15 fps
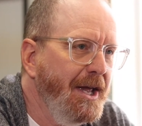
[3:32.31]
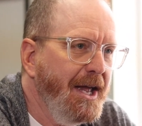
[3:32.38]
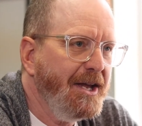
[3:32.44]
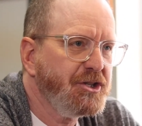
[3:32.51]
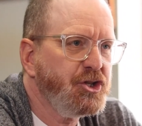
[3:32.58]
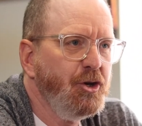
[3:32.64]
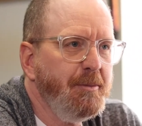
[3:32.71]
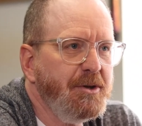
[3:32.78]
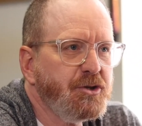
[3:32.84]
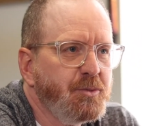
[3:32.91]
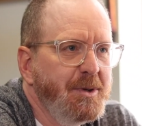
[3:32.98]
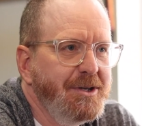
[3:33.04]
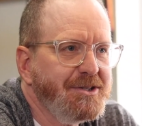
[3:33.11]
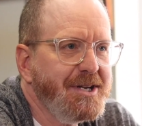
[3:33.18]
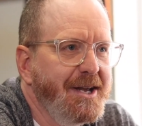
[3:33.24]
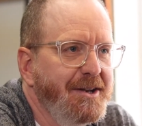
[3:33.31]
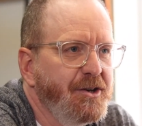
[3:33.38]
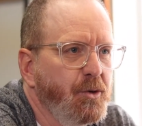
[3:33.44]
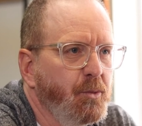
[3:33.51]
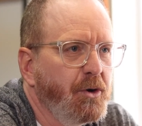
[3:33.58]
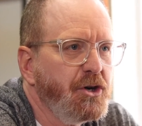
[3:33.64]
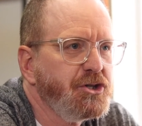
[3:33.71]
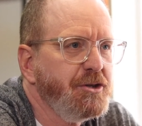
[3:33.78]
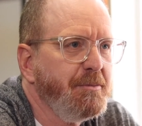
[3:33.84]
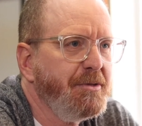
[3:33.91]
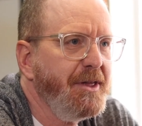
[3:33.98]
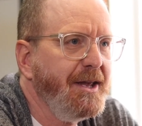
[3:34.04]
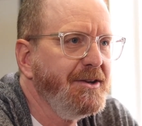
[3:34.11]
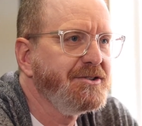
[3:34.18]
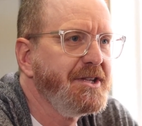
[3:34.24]
As humans, we tend to worship
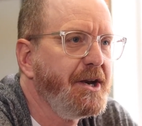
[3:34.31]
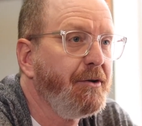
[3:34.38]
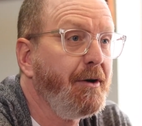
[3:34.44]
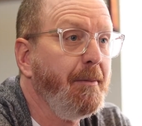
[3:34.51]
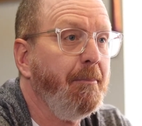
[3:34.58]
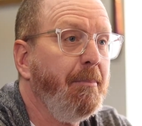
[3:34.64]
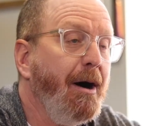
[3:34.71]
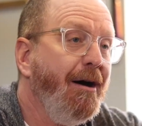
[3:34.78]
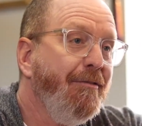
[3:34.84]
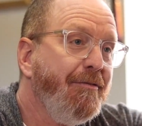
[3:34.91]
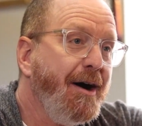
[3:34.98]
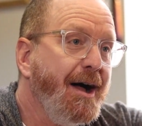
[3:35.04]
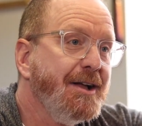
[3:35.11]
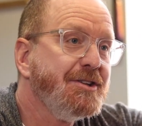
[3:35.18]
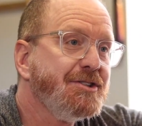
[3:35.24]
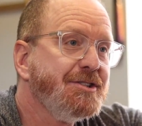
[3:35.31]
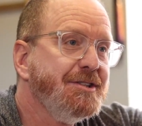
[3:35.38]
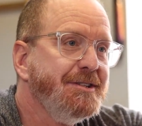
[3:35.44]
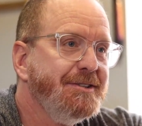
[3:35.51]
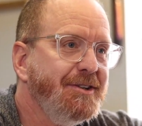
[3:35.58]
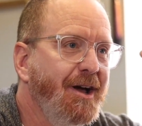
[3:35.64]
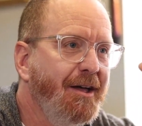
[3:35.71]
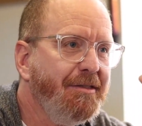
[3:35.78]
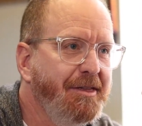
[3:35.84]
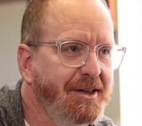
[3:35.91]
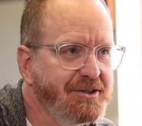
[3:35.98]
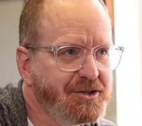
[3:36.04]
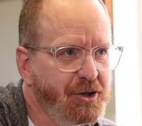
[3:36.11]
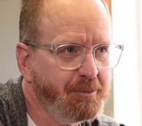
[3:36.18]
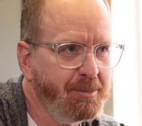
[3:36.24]
things that are above us, not
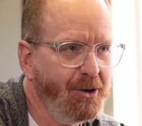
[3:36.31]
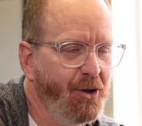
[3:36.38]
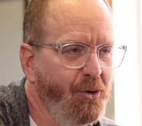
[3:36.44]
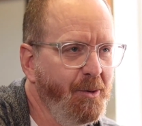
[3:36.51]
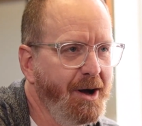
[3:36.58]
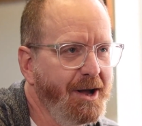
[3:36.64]
things that are below